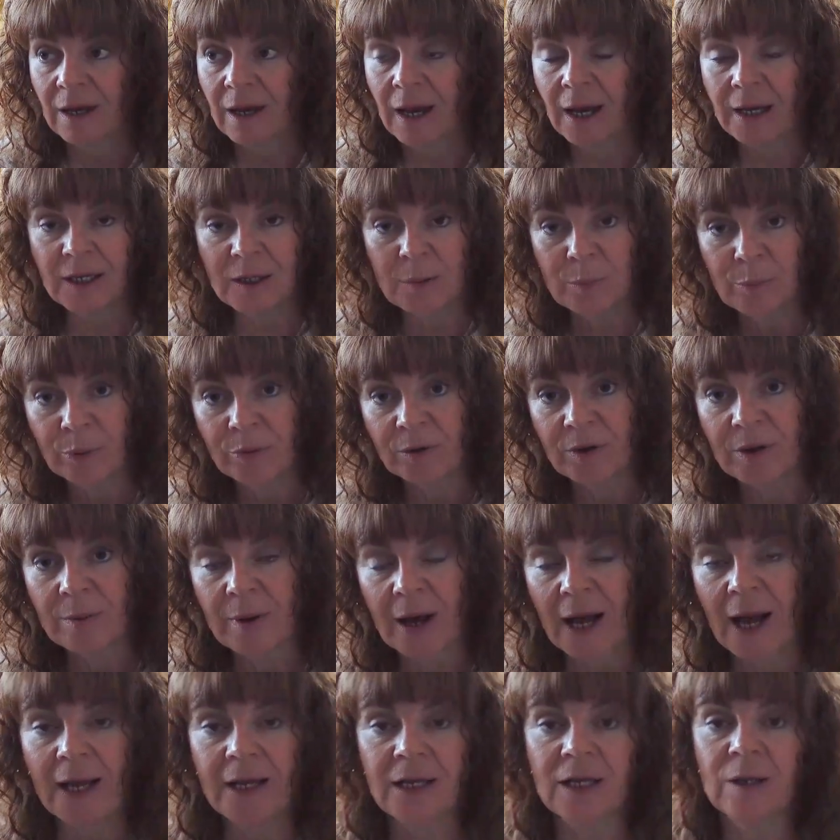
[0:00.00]
I
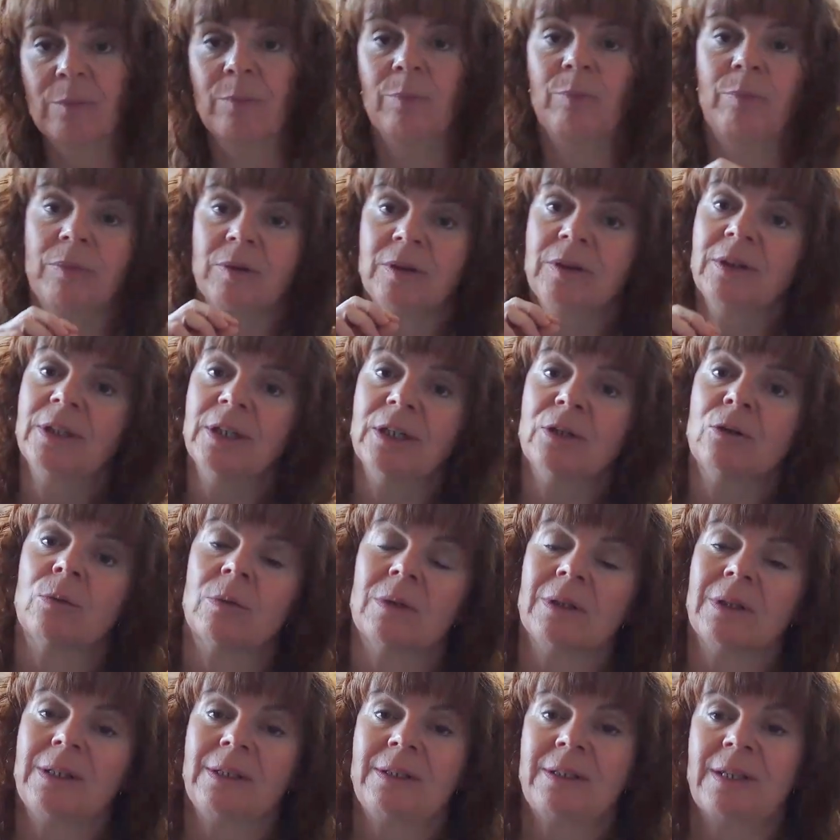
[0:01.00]
could
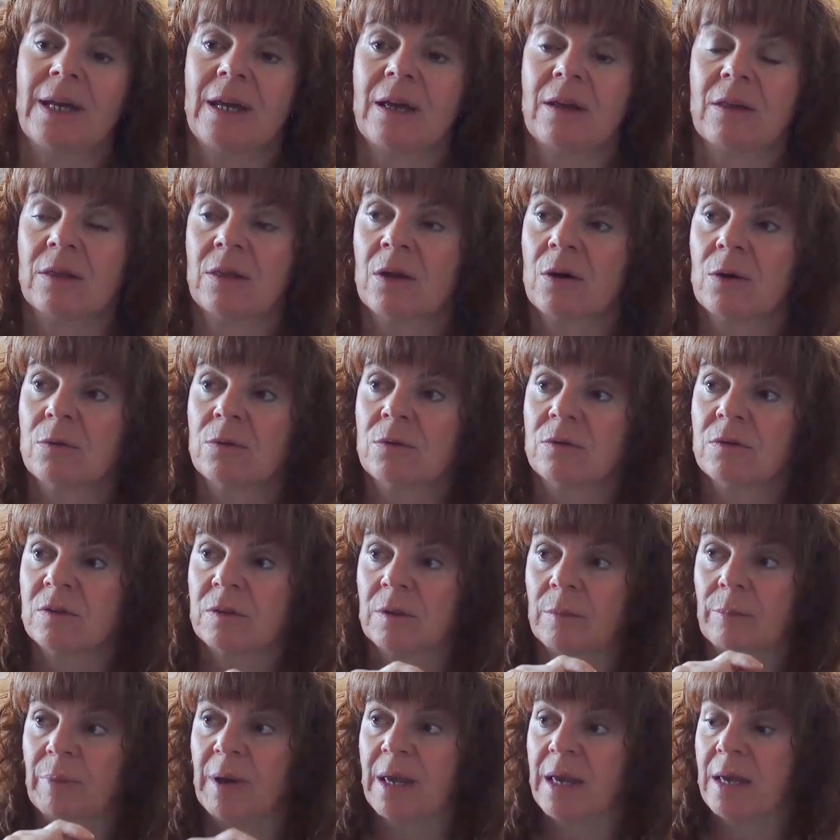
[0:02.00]
literally take those
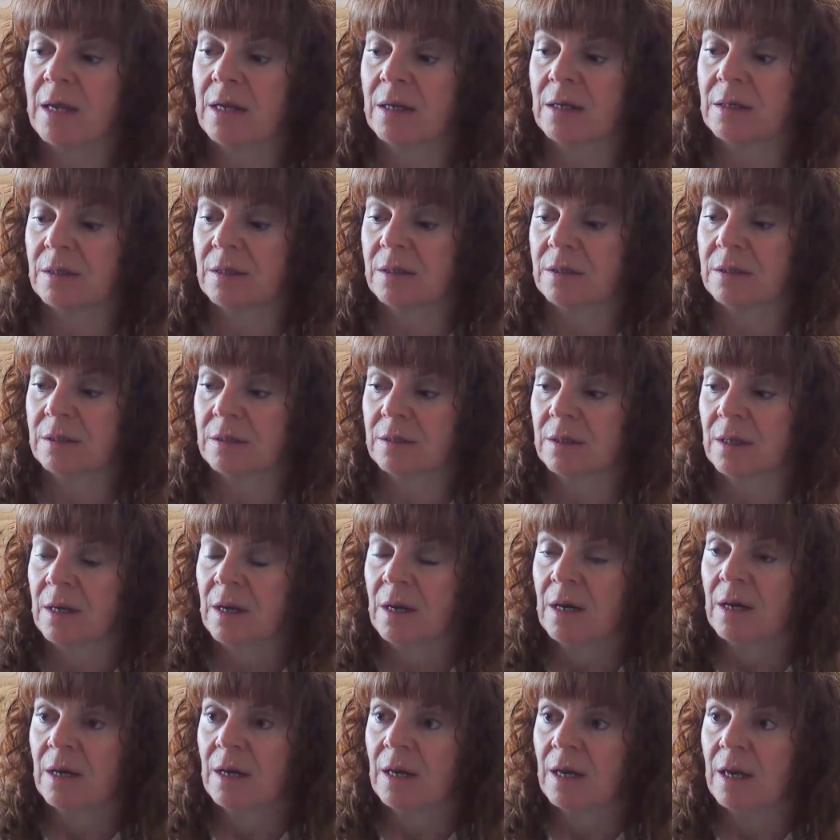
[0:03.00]
pants
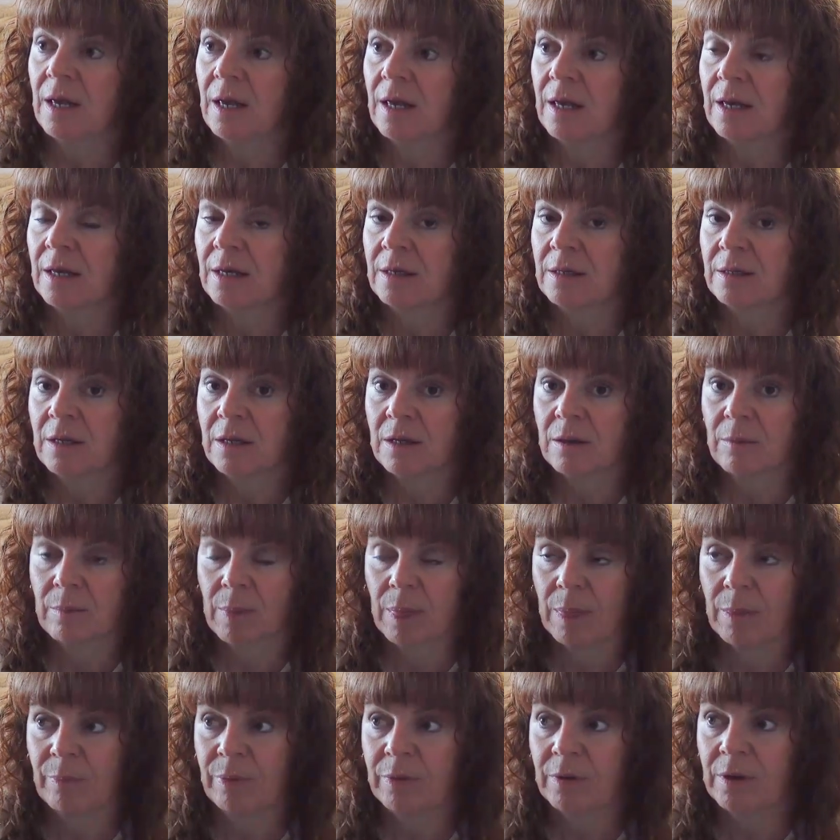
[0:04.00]
and
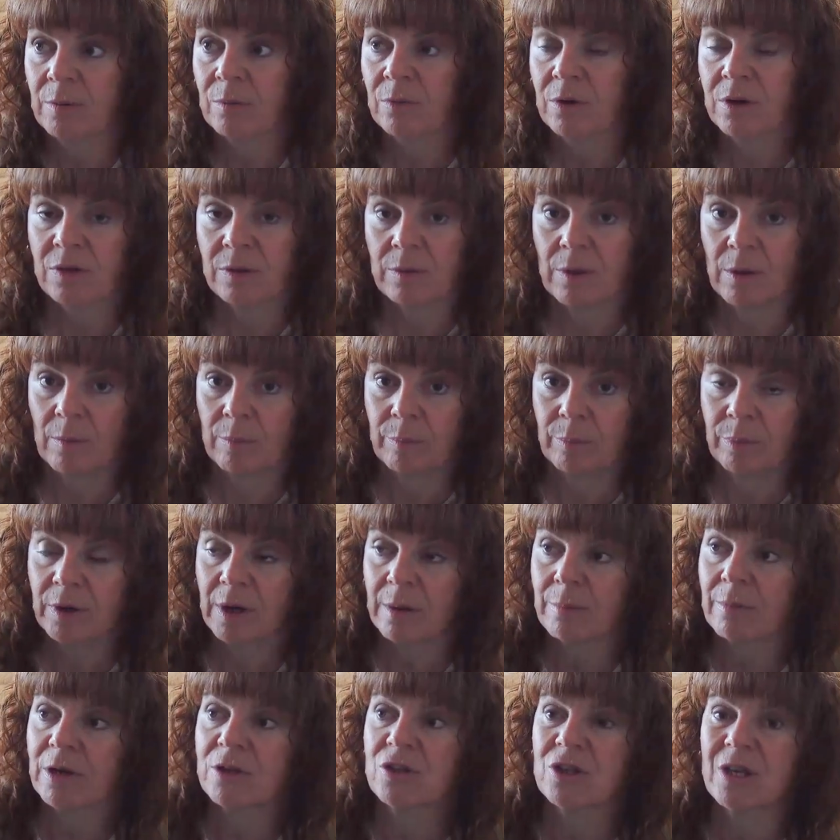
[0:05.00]
put them with
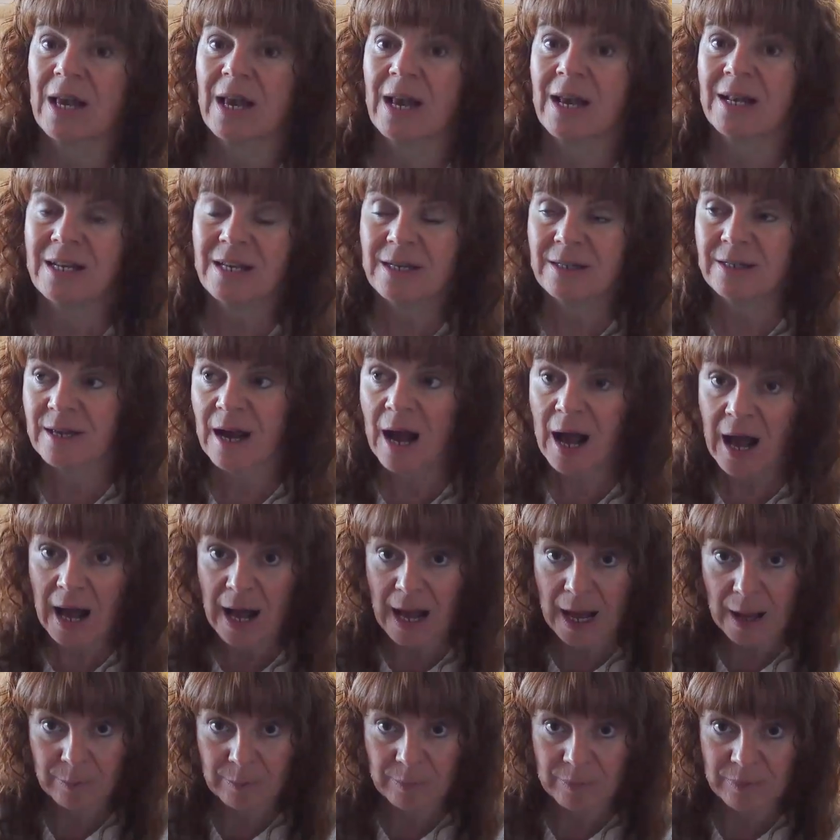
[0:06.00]
pretty much any
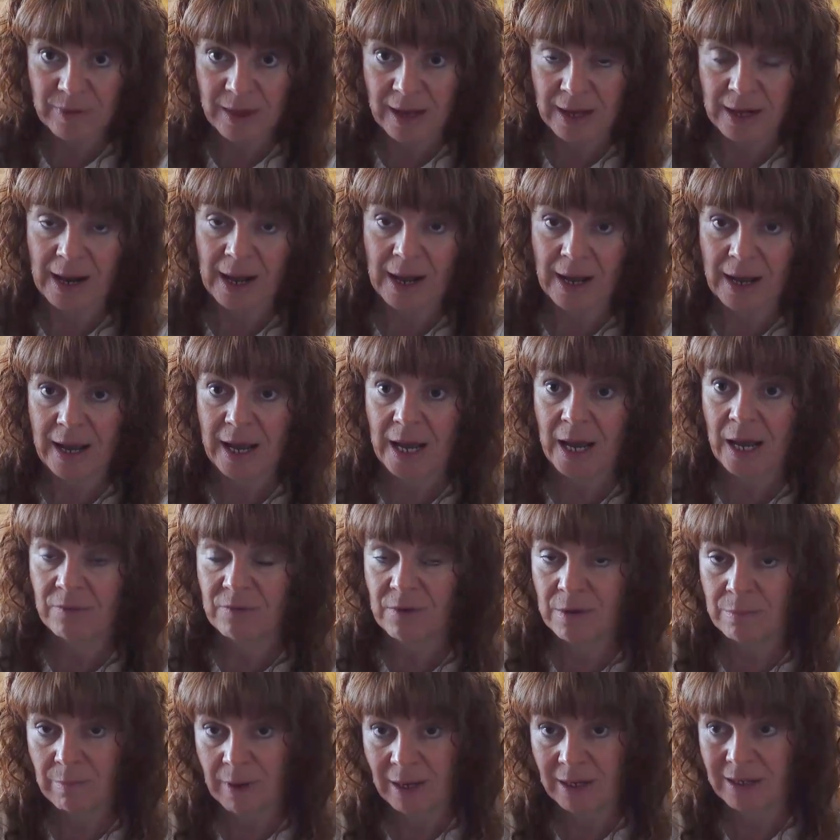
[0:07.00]
top that I have
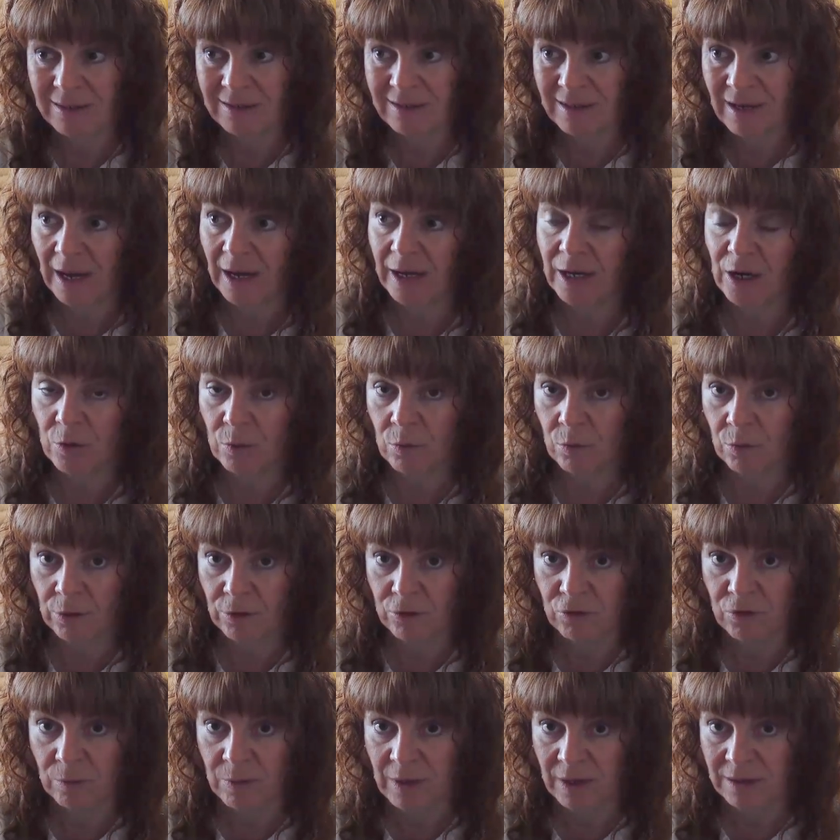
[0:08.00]
in my entire
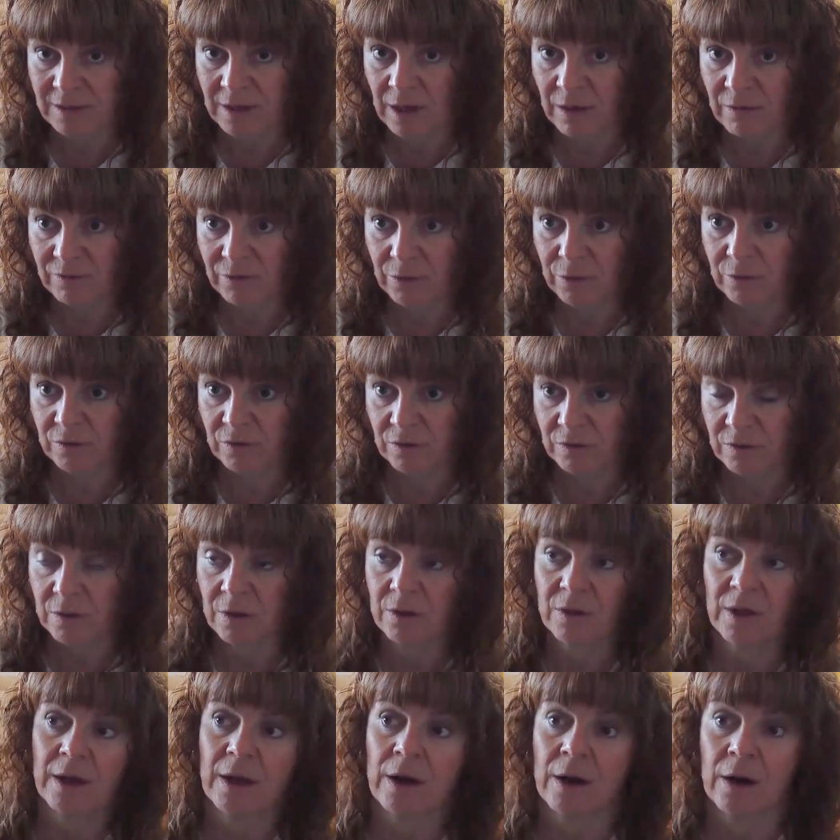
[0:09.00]
wardrobe. That's how
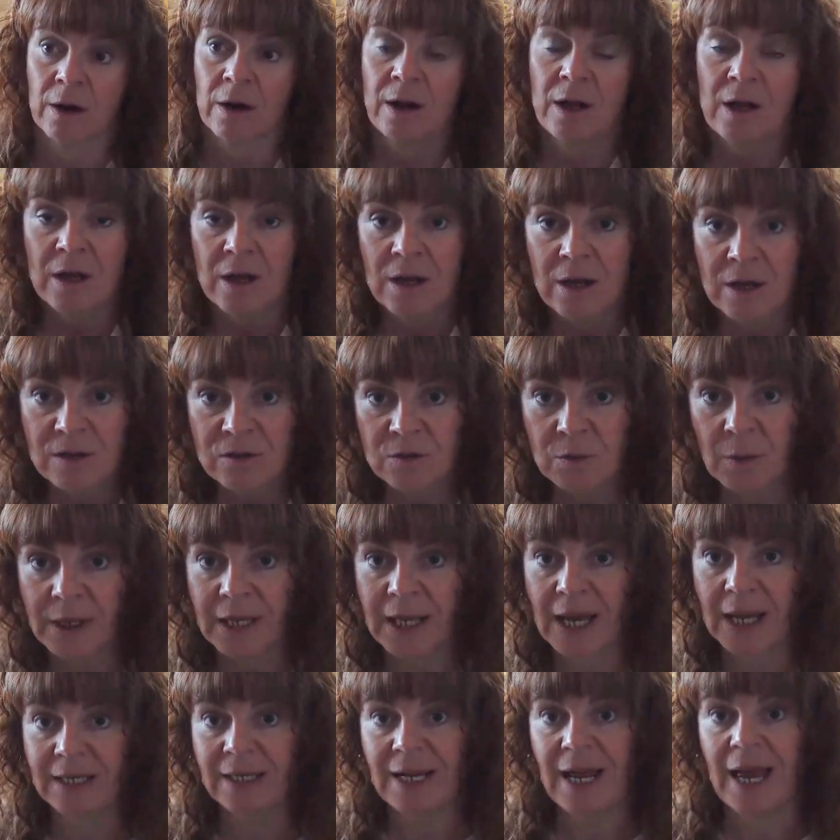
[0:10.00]
versatile they are. So I
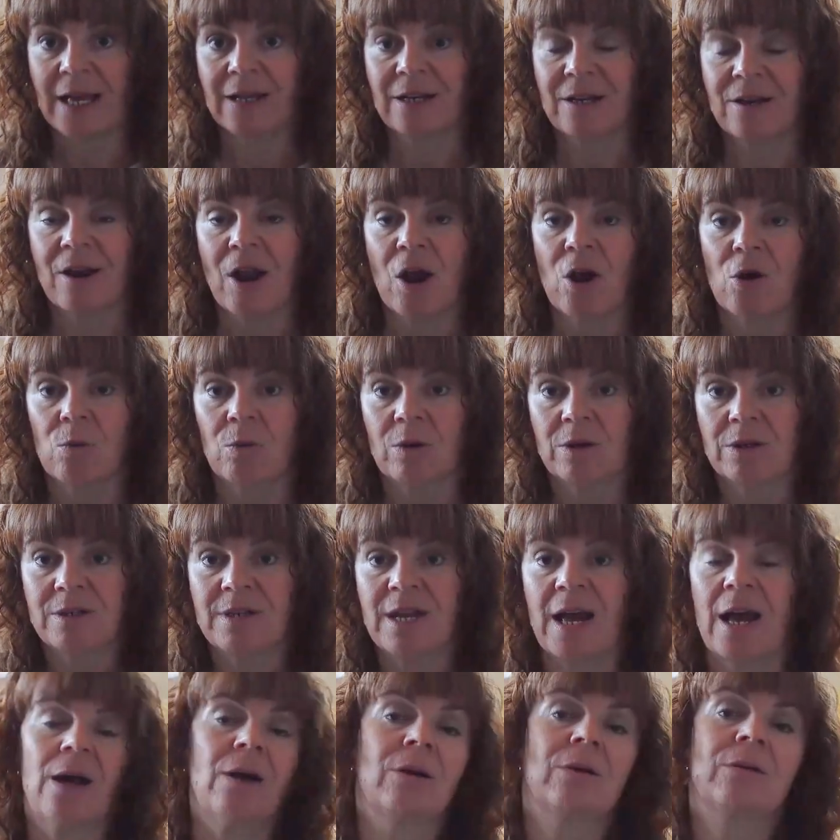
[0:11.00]
kind of had to narrow it
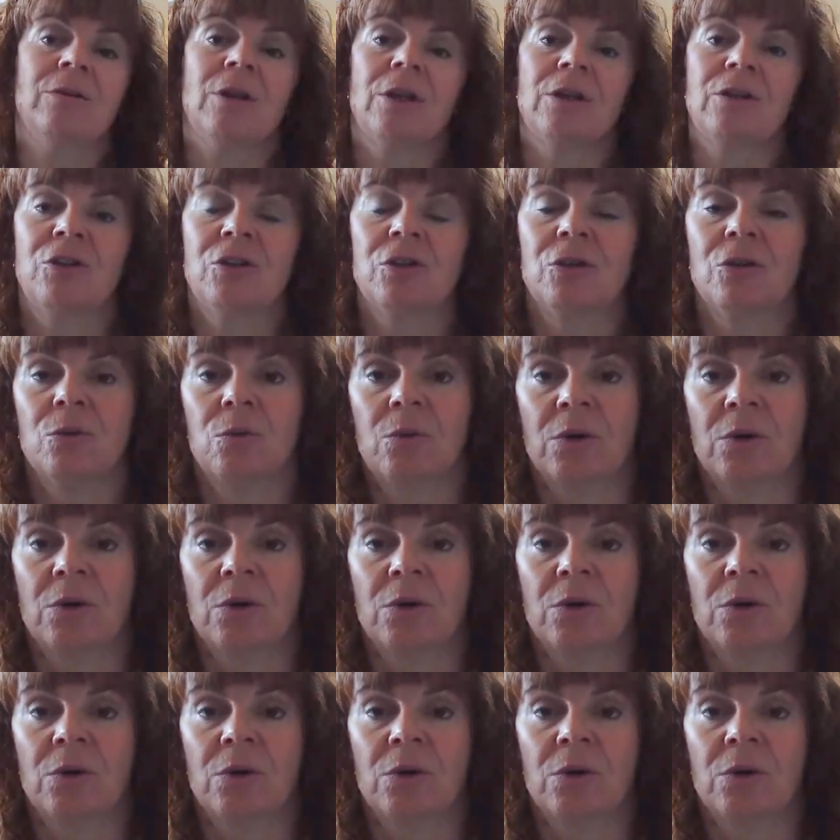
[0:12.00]
down to